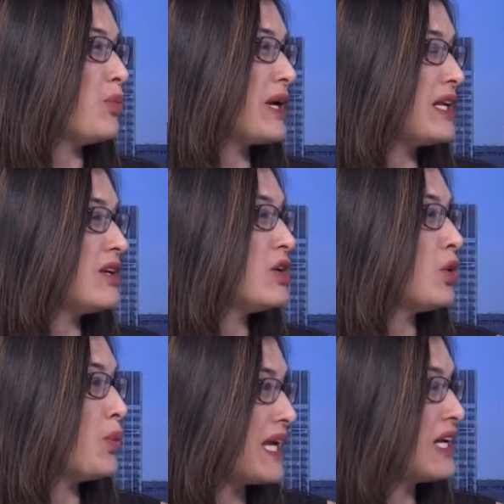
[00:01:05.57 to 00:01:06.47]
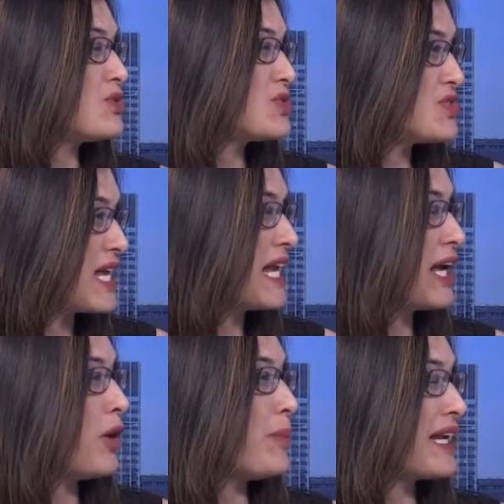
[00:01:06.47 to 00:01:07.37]
When we understand
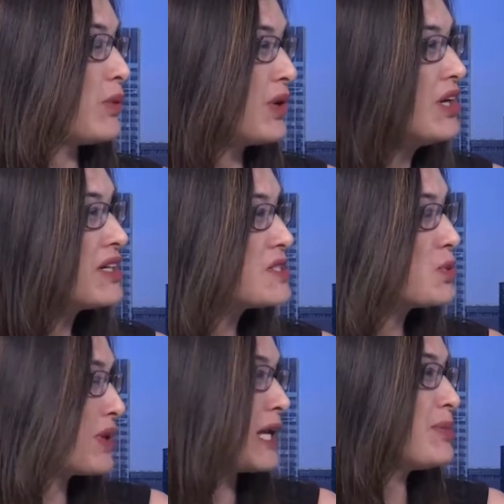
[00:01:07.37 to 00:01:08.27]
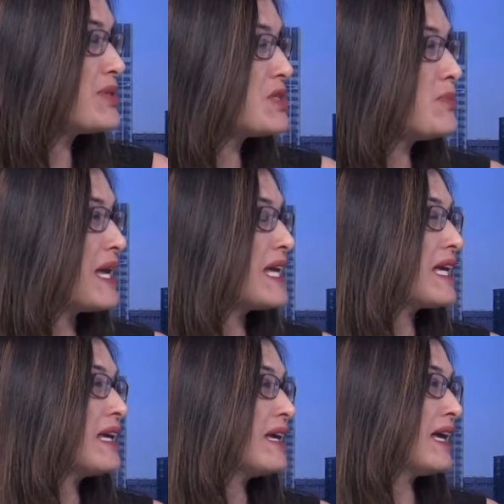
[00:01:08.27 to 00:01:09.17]
how money works, we're able to
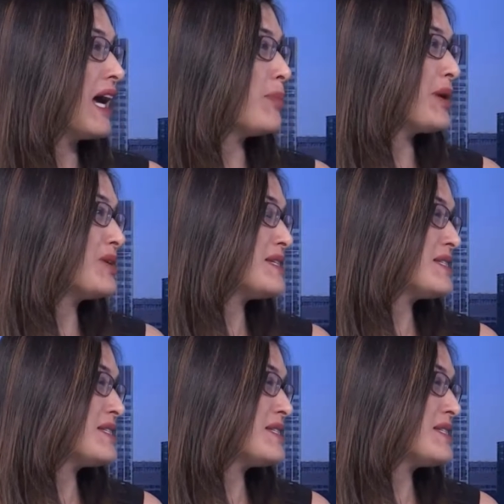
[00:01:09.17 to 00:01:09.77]
make better